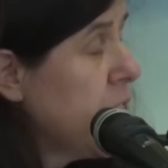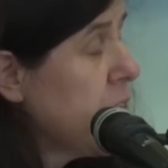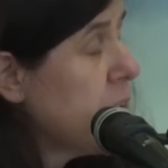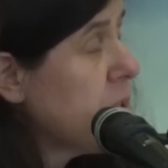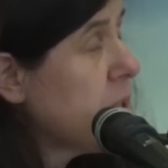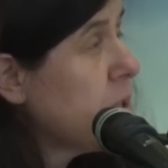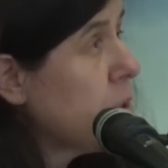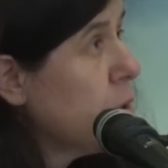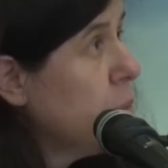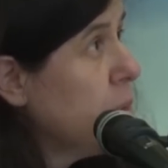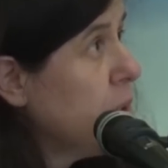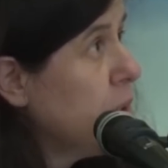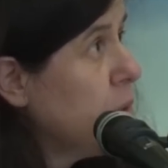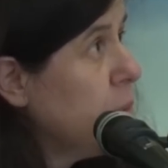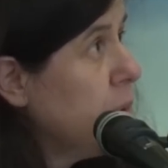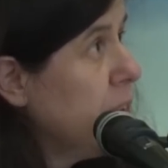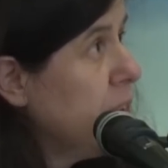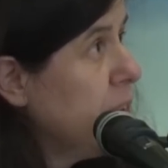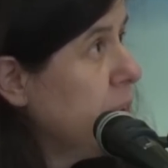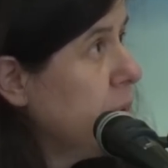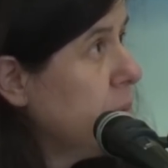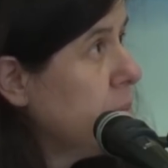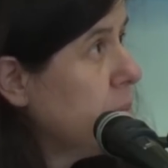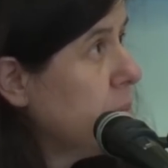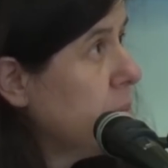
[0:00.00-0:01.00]
So
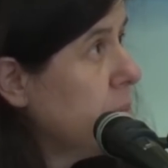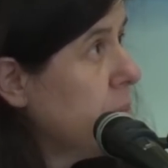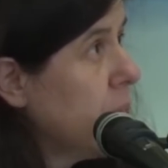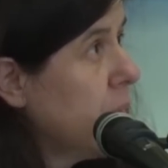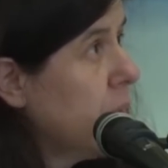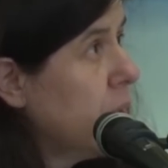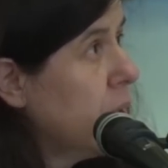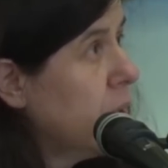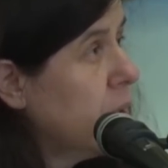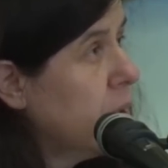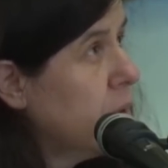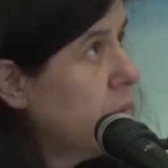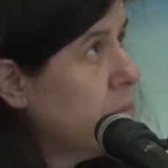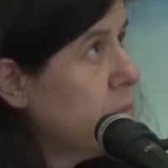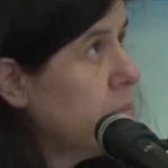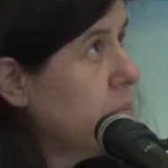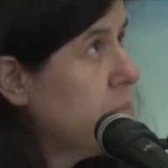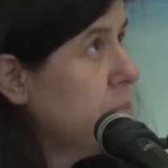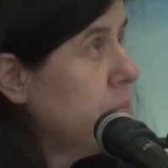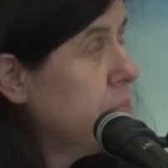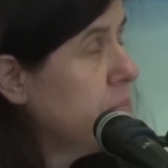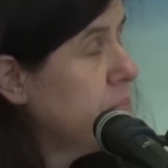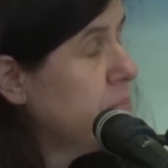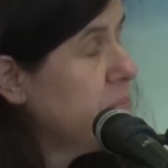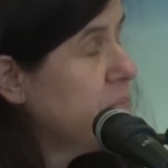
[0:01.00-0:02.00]
between
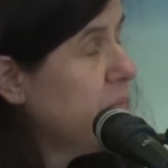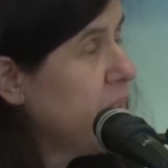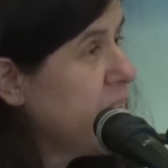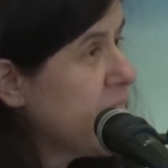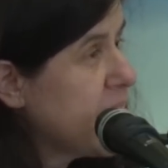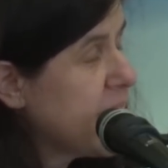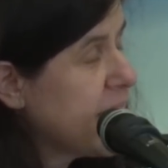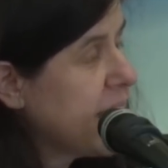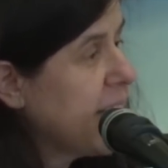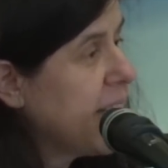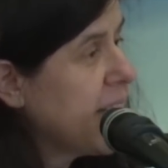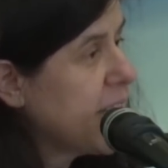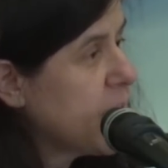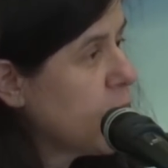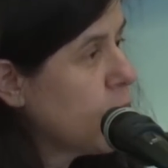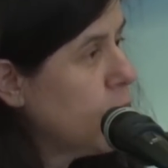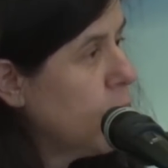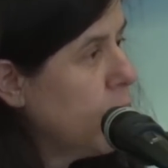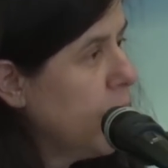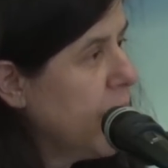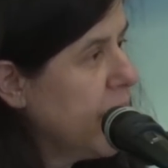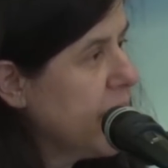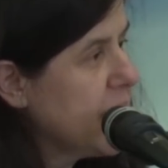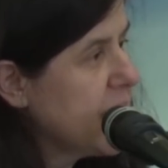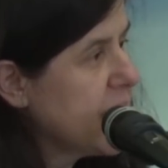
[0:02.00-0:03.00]
when STARTS
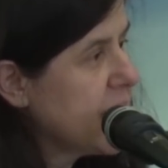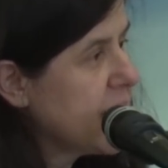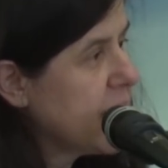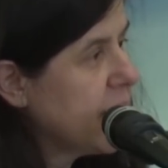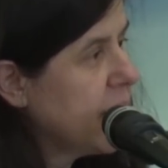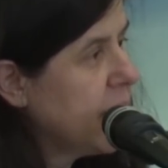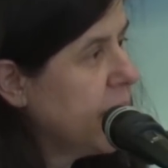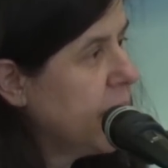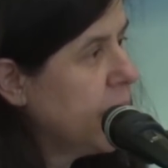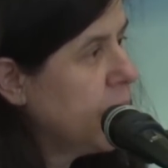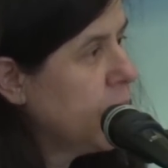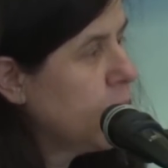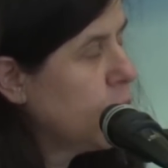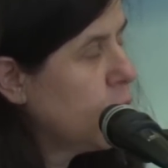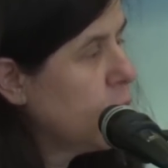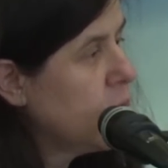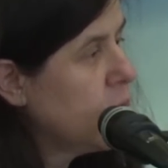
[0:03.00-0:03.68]
commenced in